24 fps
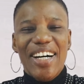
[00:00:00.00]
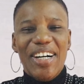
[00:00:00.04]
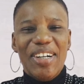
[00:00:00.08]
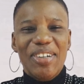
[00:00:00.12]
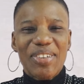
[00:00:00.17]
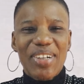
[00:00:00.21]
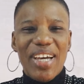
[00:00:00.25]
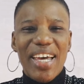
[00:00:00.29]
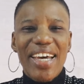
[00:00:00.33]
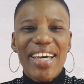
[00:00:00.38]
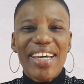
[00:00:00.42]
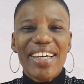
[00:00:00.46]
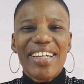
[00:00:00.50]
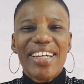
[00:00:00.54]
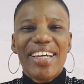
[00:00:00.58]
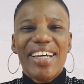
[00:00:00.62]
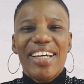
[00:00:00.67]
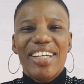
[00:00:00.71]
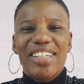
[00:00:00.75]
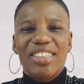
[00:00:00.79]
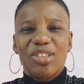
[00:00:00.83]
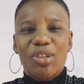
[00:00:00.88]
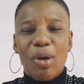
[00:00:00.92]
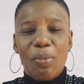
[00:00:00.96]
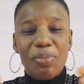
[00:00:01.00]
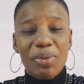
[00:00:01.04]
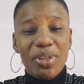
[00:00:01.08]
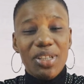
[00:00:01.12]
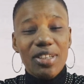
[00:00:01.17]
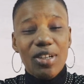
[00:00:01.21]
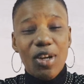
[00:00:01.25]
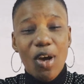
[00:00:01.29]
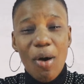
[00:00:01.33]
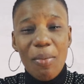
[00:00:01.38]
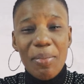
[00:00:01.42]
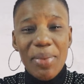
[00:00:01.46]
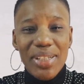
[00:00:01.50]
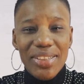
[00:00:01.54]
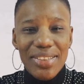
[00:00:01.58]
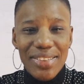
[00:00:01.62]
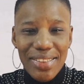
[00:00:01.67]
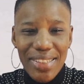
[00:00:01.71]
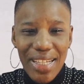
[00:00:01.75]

Okay? Drop it in the comment